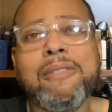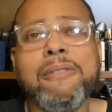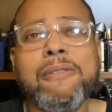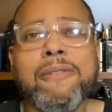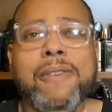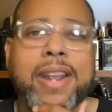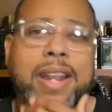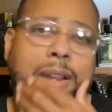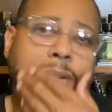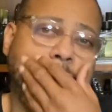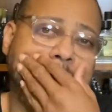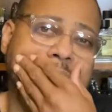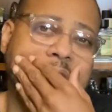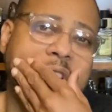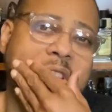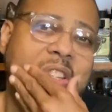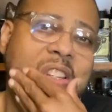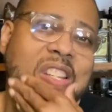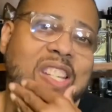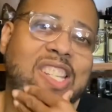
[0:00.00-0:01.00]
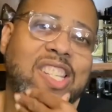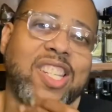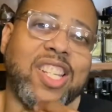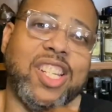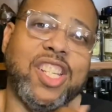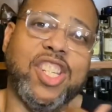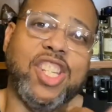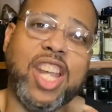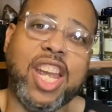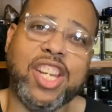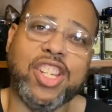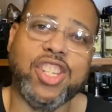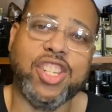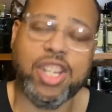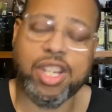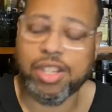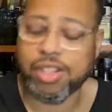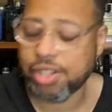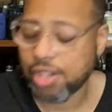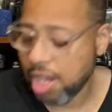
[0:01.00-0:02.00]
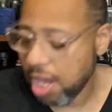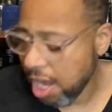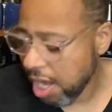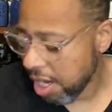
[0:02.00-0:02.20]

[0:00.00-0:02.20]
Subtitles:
fragrance suggestions.